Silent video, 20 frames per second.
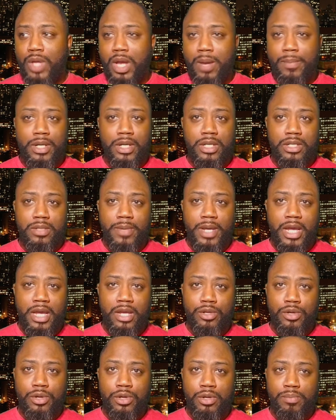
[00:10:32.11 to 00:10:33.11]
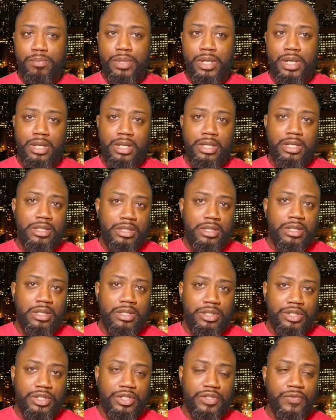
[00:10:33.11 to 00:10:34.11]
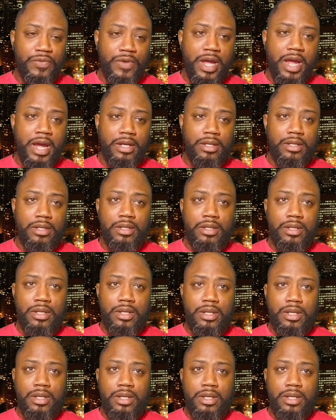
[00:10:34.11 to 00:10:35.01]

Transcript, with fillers: not because I'm hating on him, but it's it's just fact.